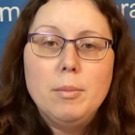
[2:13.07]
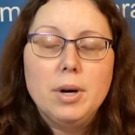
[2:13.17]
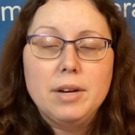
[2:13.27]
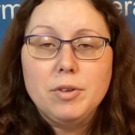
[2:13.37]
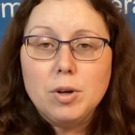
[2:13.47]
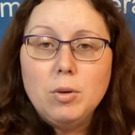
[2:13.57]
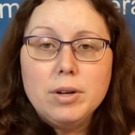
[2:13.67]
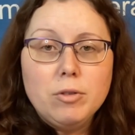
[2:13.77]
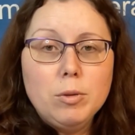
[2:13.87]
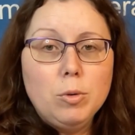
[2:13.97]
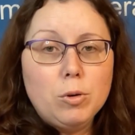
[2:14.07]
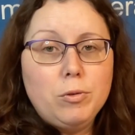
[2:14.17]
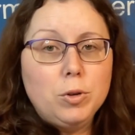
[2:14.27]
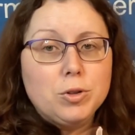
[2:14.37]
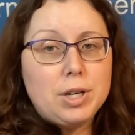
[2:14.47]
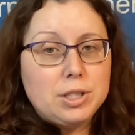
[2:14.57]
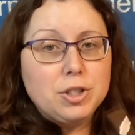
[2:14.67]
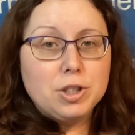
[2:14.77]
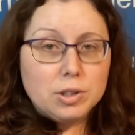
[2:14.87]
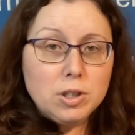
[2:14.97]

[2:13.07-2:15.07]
But if you're going for a more full transition